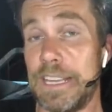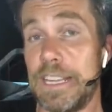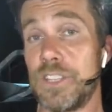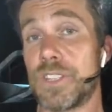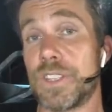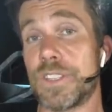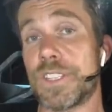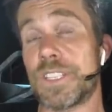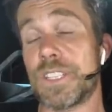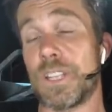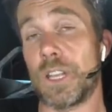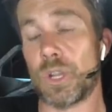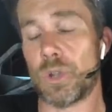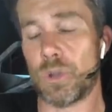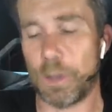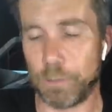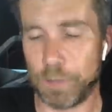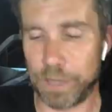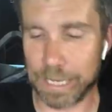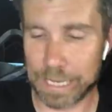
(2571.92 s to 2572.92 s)
engine still
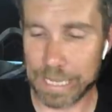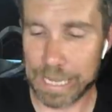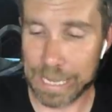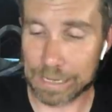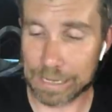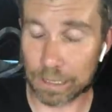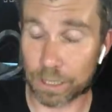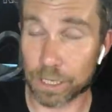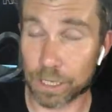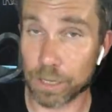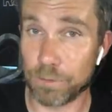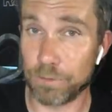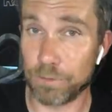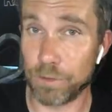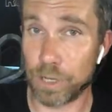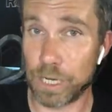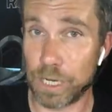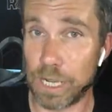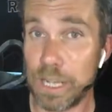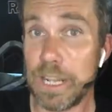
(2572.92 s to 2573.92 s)
equipped with a catalytic
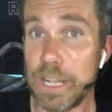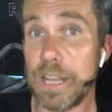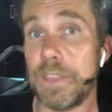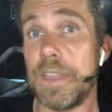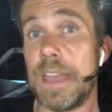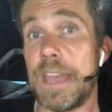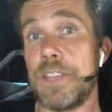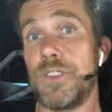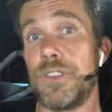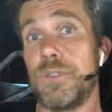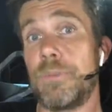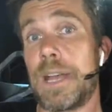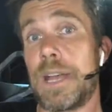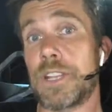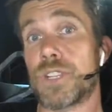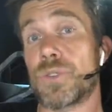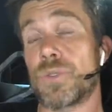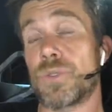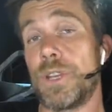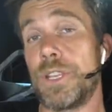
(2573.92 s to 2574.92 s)
converter, that you
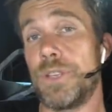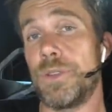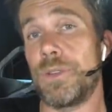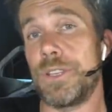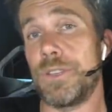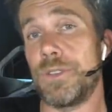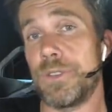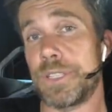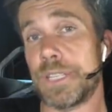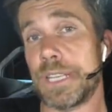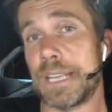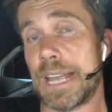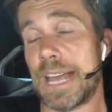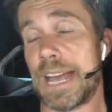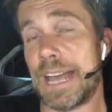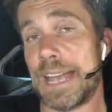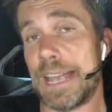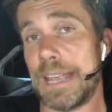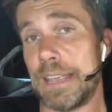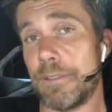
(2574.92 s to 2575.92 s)
make sure you are using
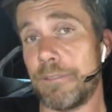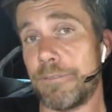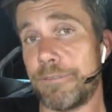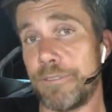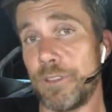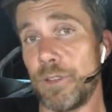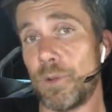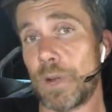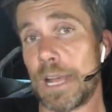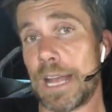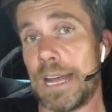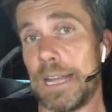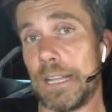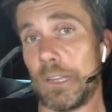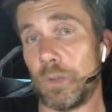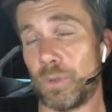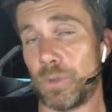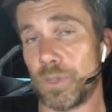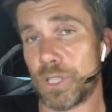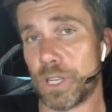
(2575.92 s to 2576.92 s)
a fuel
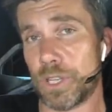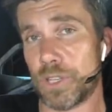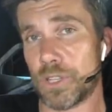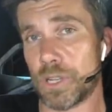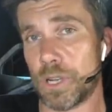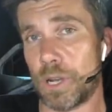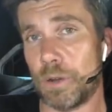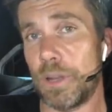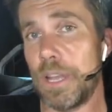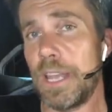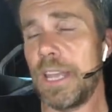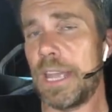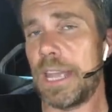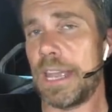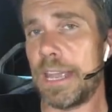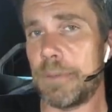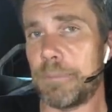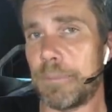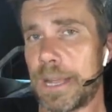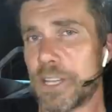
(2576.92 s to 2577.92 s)
cut launch control
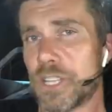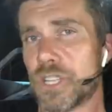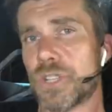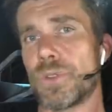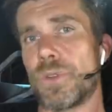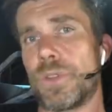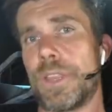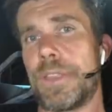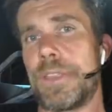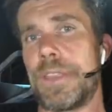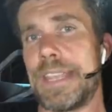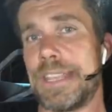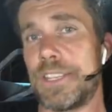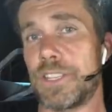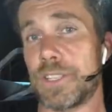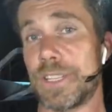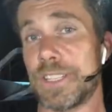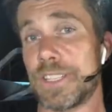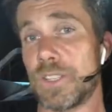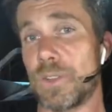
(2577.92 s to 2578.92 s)
and make sure that the
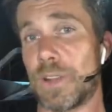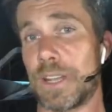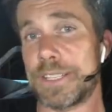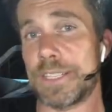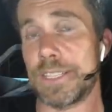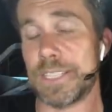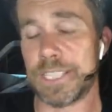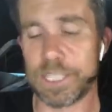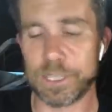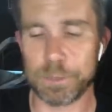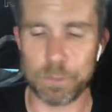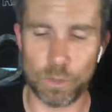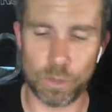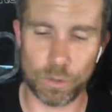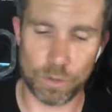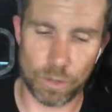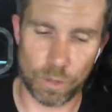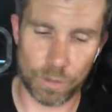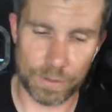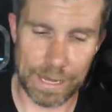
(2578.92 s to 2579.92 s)
engine is nice and
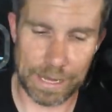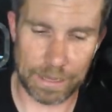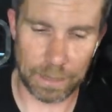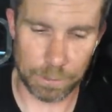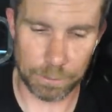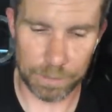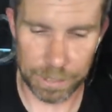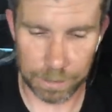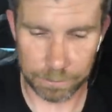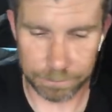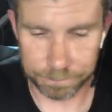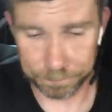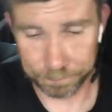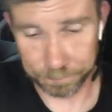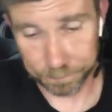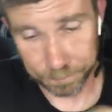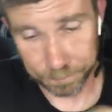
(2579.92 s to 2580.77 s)
smooth on that limiter.